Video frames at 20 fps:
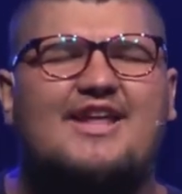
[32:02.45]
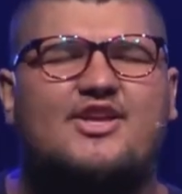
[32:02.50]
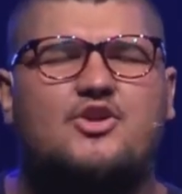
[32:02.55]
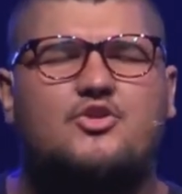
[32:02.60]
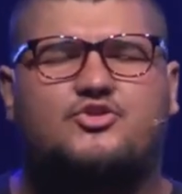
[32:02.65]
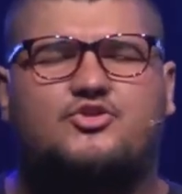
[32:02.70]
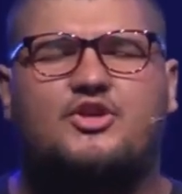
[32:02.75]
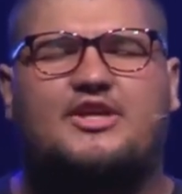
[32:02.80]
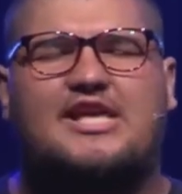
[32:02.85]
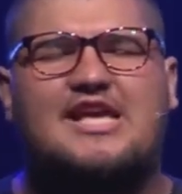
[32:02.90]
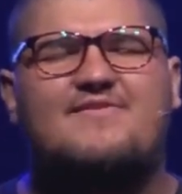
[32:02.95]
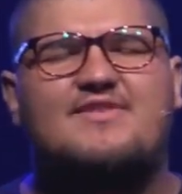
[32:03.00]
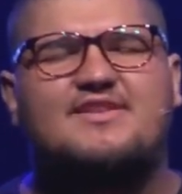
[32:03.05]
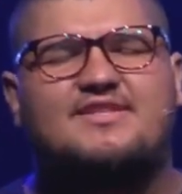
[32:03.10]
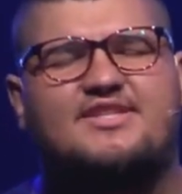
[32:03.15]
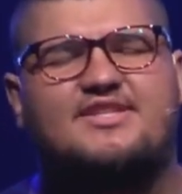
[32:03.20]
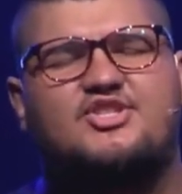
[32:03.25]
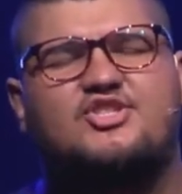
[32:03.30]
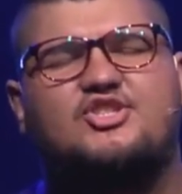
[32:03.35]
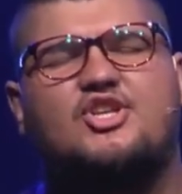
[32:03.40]
you to give us
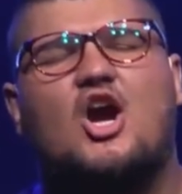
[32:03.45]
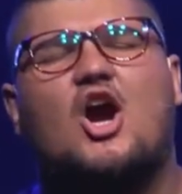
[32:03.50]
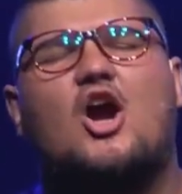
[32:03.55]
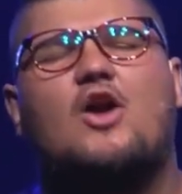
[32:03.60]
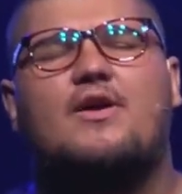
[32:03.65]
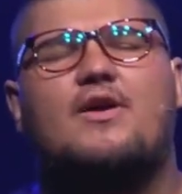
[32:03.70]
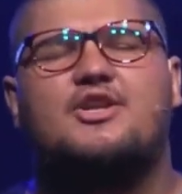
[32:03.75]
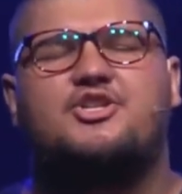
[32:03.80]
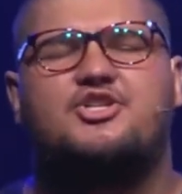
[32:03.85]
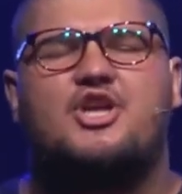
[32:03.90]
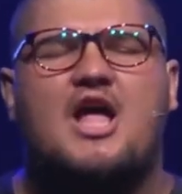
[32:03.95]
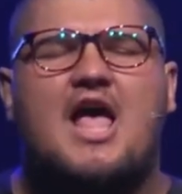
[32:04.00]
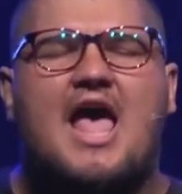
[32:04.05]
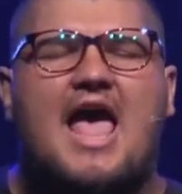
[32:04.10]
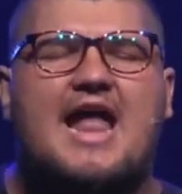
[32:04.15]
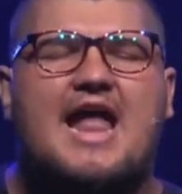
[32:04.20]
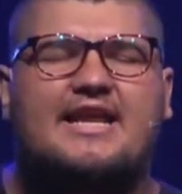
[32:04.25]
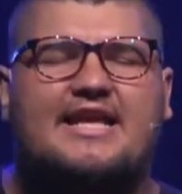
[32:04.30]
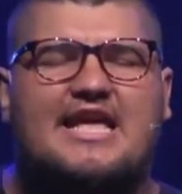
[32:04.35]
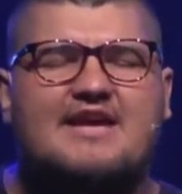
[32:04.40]
this courage
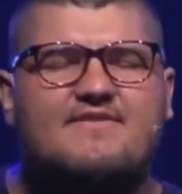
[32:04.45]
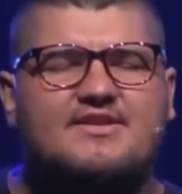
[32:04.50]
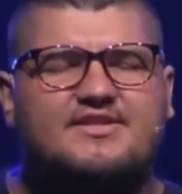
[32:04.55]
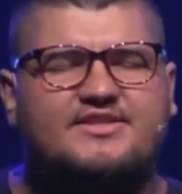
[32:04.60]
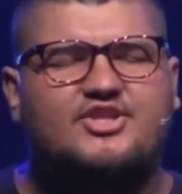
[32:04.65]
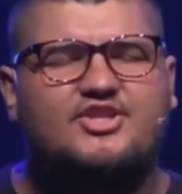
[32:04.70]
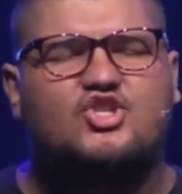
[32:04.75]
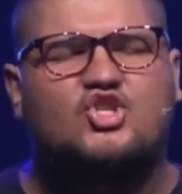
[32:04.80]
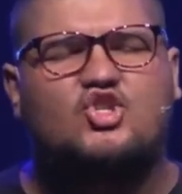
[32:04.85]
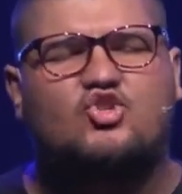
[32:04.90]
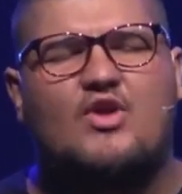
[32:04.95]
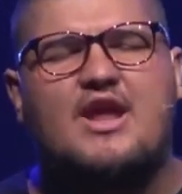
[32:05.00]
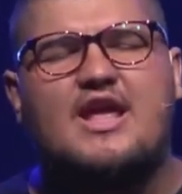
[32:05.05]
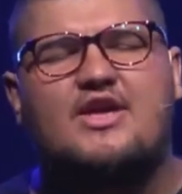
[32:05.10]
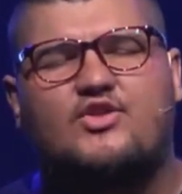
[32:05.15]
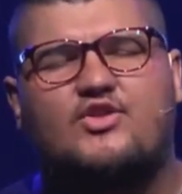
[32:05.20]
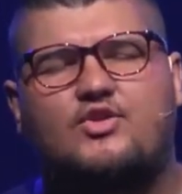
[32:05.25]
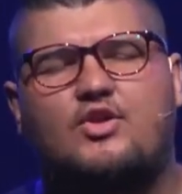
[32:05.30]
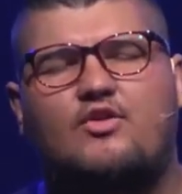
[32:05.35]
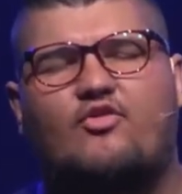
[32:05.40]
and give us the
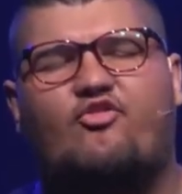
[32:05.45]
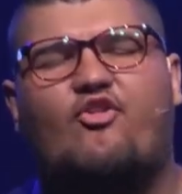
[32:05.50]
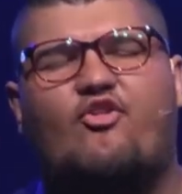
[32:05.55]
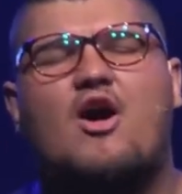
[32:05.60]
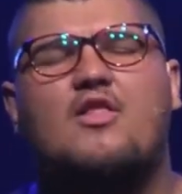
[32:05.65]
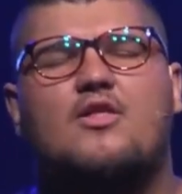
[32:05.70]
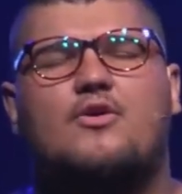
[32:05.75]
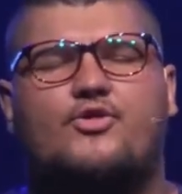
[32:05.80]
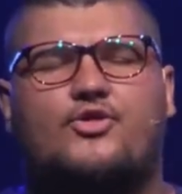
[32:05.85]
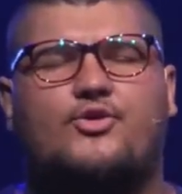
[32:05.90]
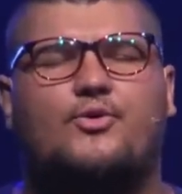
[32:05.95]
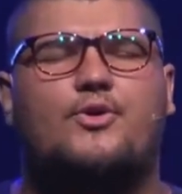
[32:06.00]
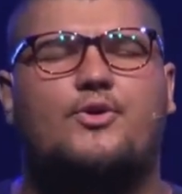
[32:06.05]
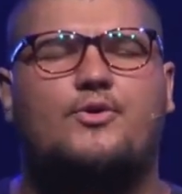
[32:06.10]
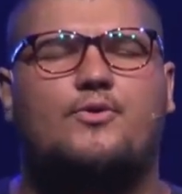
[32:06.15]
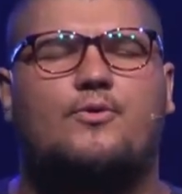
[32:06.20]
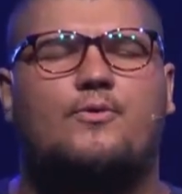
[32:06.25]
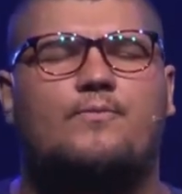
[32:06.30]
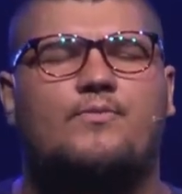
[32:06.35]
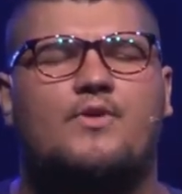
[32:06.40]
strength to follow
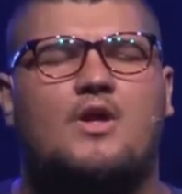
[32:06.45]
through,